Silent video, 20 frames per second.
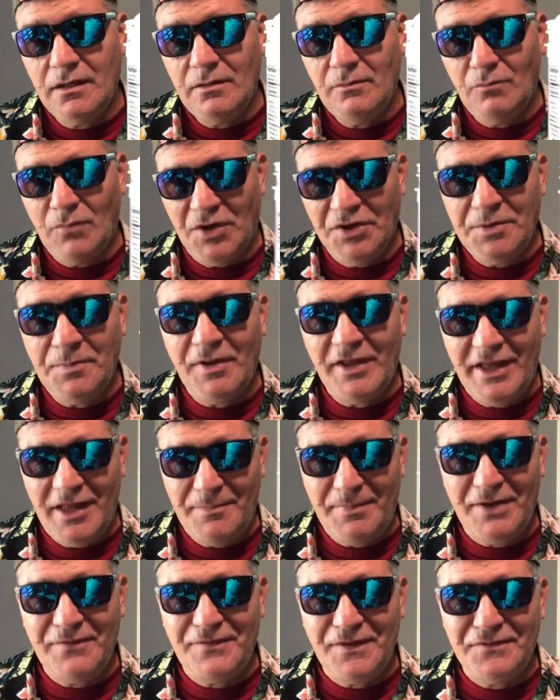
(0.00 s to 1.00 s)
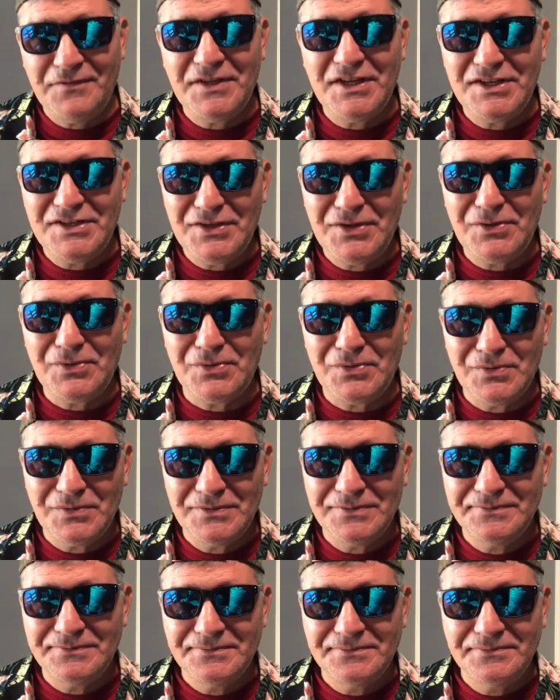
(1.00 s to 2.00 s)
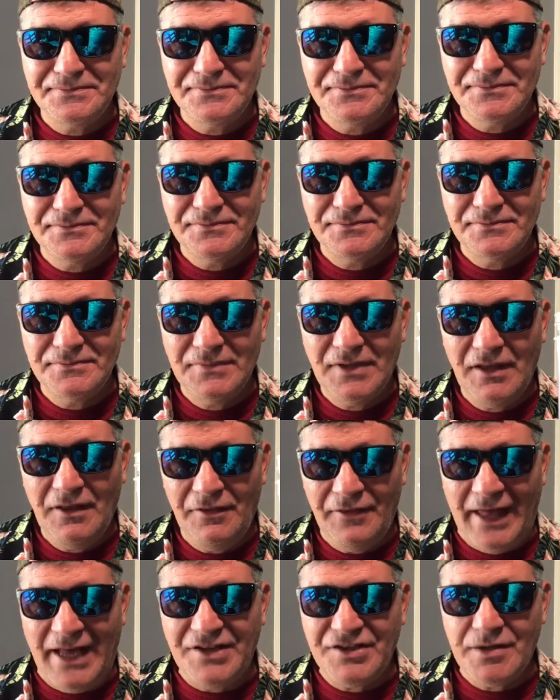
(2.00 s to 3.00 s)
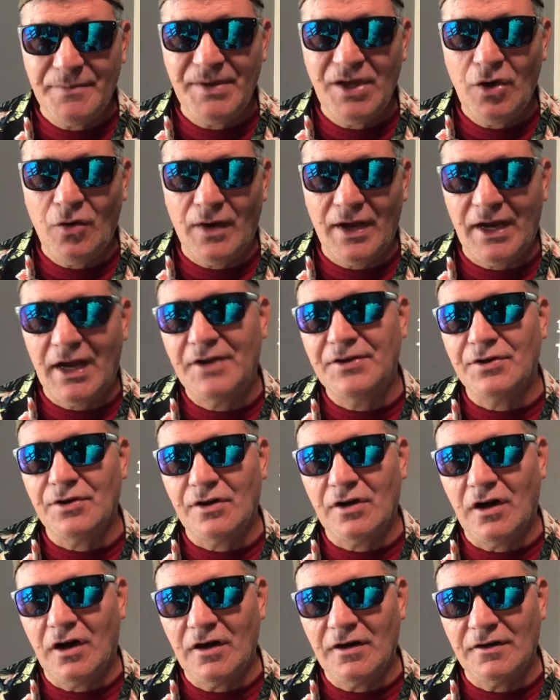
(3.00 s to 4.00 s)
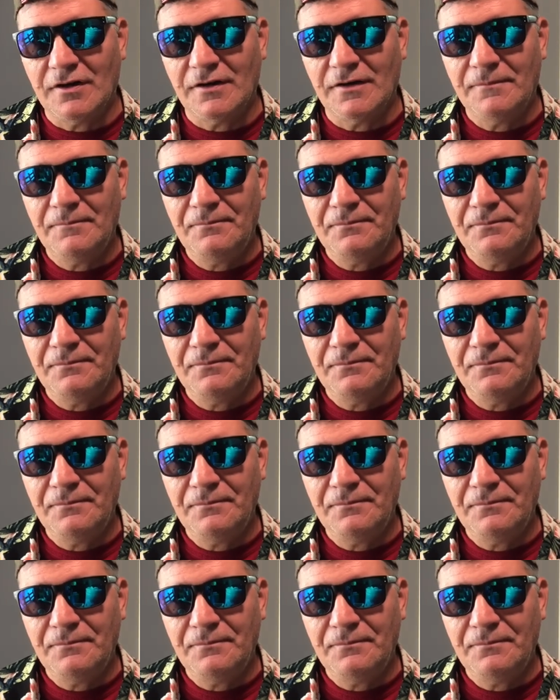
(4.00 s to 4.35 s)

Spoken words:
Multiply that by 52. That should be going on your garden.